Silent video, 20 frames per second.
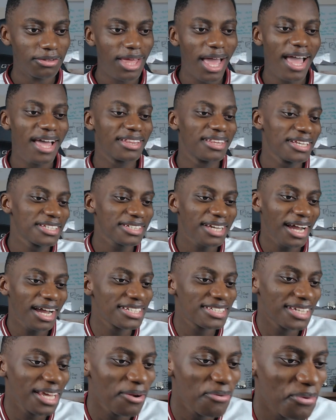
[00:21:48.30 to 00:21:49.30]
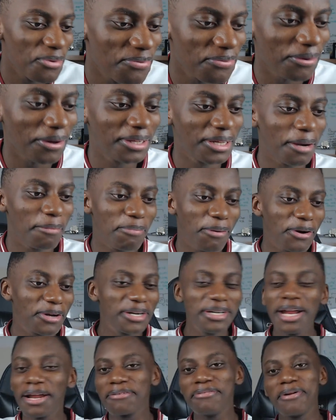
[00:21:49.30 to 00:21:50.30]
This guy's saying we're falling apart. You're
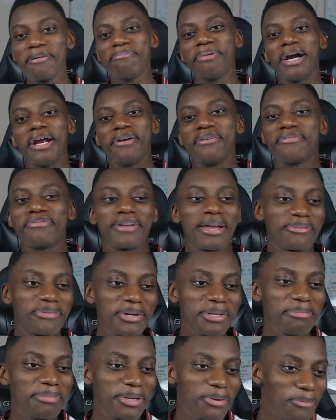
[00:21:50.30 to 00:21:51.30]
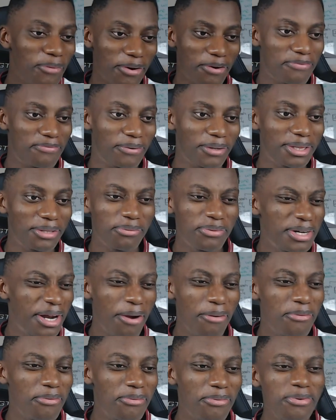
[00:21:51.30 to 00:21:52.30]
not even a Bayern fan. What do you mean we're falling? We're not.
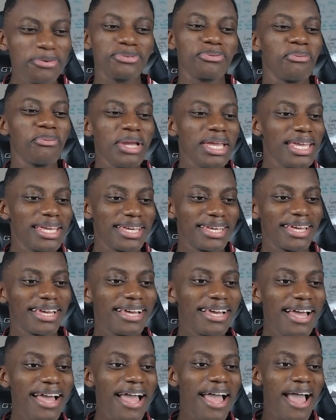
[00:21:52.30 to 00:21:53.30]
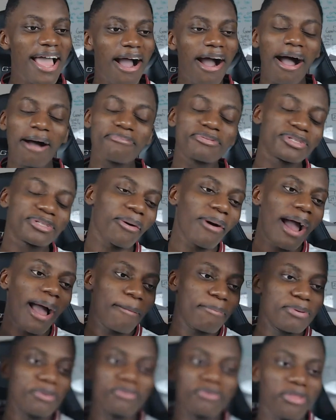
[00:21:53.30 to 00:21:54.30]
Who's we? I'm so
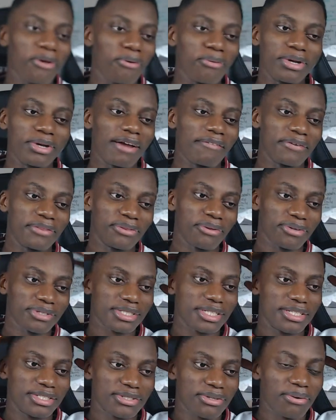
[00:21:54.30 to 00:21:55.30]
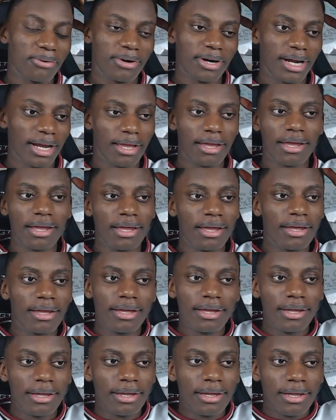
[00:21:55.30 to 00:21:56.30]
happy with Lewandowski scoring.
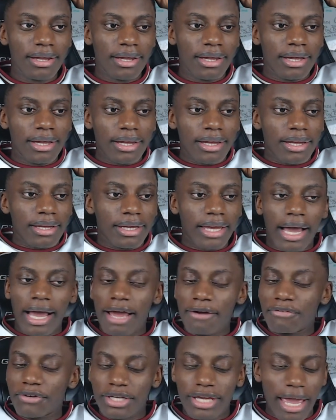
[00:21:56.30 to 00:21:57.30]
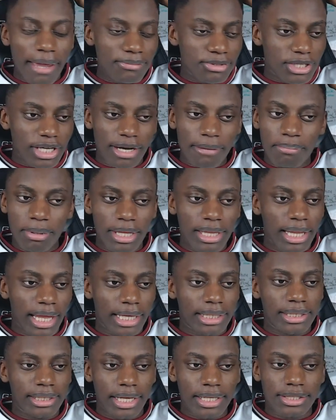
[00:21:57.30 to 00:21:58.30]
Yeah, every game's going to be
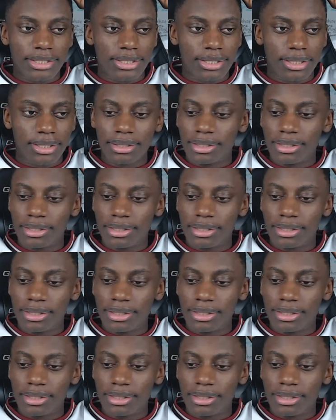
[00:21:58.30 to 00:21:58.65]
like this.